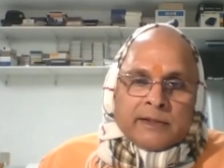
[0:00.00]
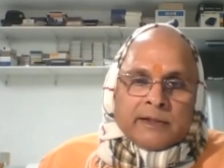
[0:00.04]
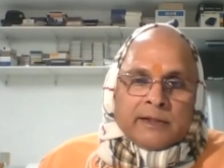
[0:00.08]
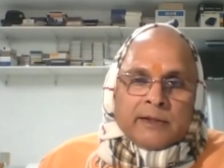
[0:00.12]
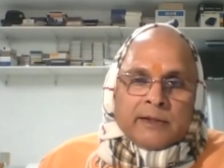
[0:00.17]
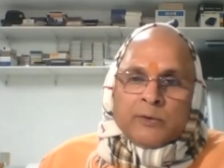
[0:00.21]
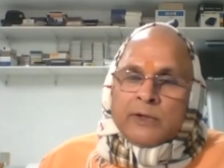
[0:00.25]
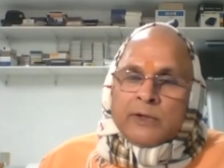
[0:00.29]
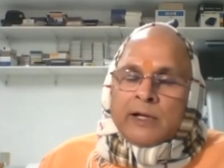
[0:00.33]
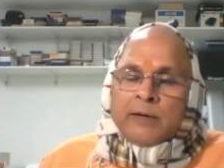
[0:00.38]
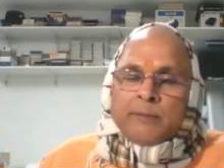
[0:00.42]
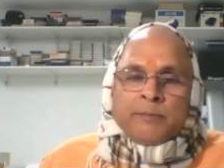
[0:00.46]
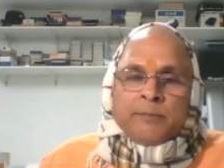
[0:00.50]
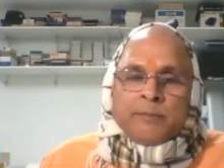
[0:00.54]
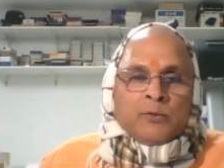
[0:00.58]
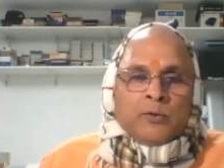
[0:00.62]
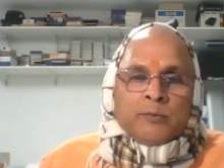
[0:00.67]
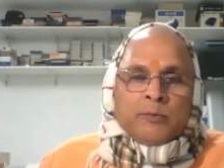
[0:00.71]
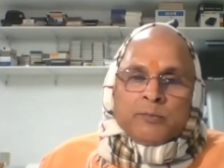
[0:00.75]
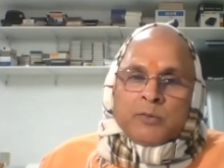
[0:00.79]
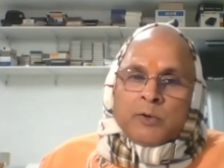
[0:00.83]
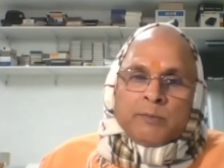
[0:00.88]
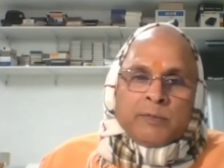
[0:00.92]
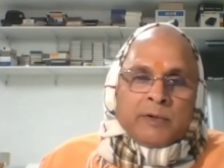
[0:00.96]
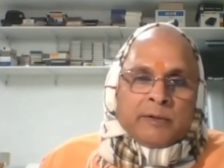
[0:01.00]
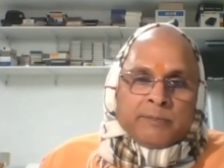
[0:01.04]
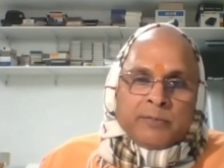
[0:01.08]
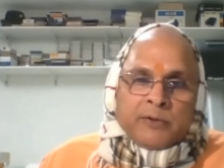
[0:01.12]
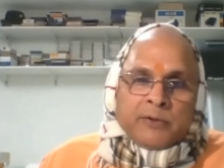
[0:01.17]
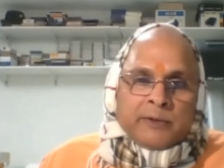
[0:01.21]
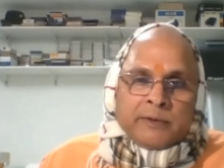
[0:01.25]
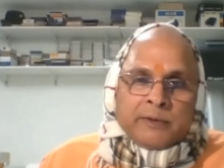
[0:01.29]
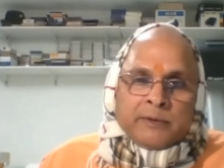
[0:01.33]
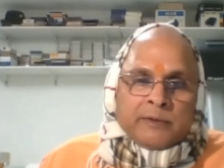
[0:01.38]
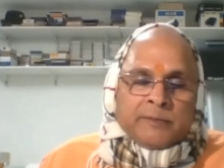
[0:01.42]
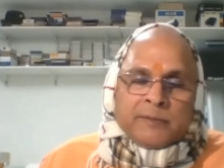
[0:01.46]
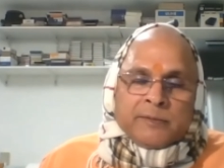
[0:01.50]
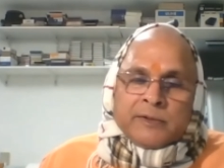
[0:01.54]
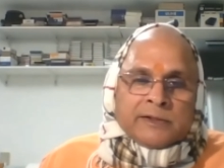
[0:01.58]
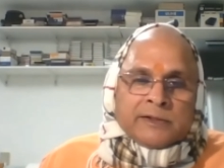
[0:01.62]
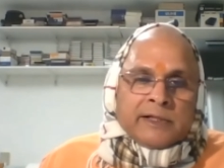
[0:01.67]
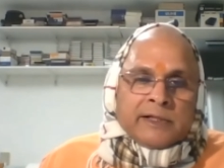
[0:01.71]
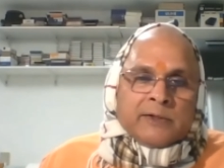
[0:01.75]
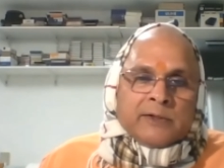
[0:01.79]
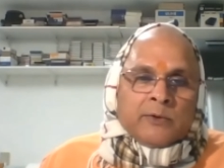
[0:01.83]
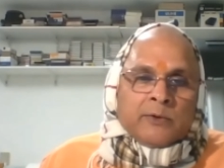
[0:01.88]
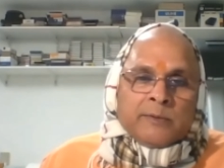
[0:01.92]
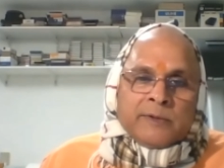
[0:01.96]
We'll have no problem for anybody because
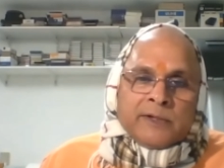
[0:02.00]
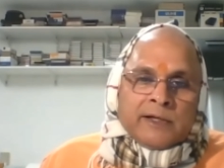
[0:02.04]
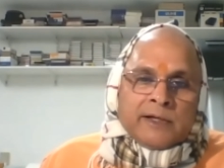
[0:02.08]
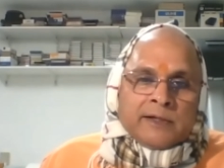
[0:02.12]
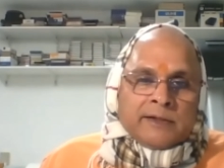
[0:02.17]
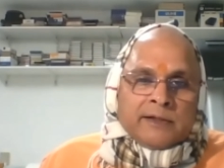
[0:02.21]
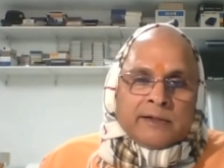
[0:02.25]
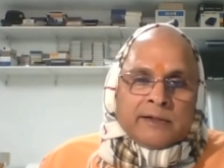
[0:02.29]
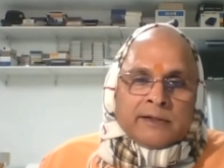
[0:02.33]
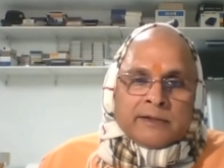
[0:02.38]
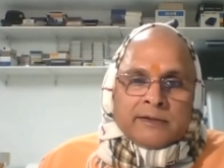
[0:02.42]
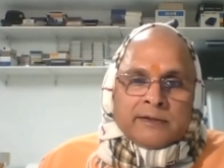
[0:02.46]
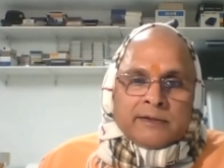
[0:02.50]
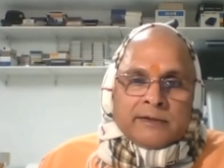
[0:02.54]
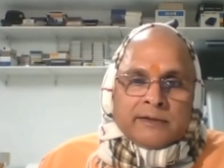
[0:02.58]
there's nobody other.